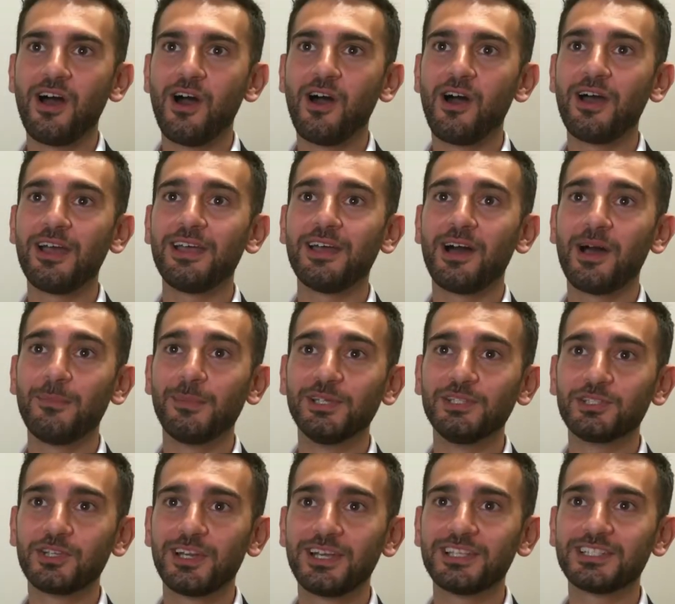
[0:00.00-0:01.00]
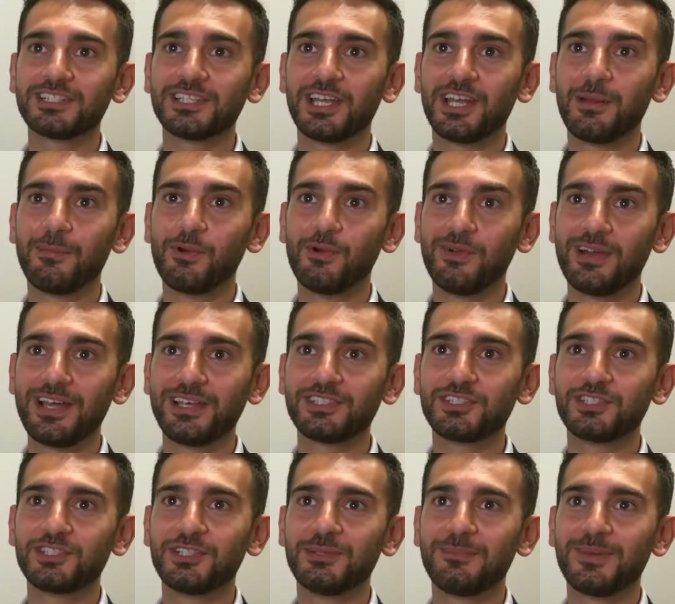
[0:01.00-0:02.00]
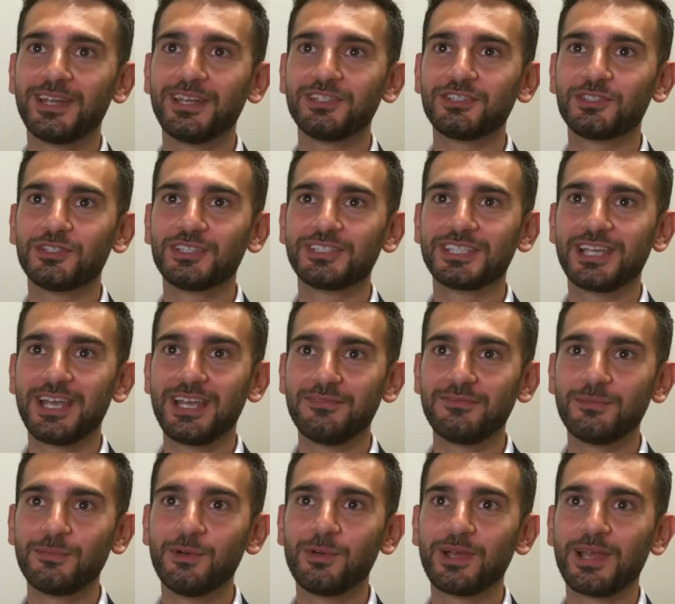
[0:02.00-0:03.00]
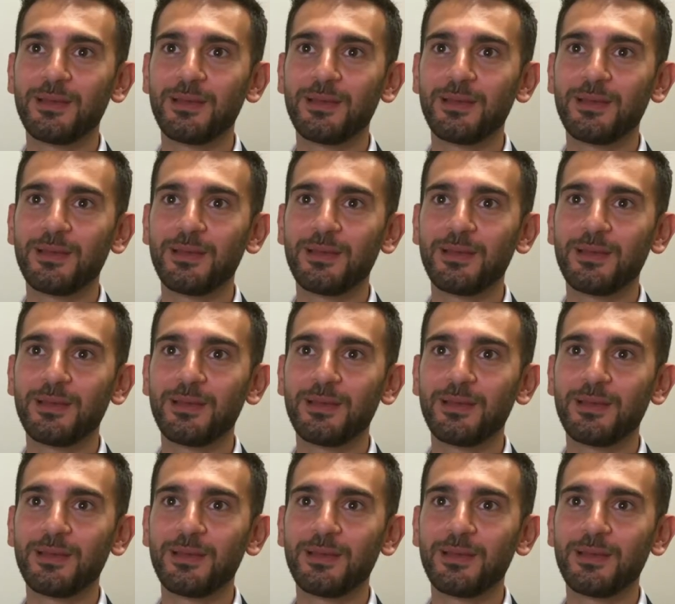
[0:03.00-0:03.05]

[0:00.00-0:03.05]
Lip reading: Hi, I'm Andreas and I'm a relationship manager at Avamore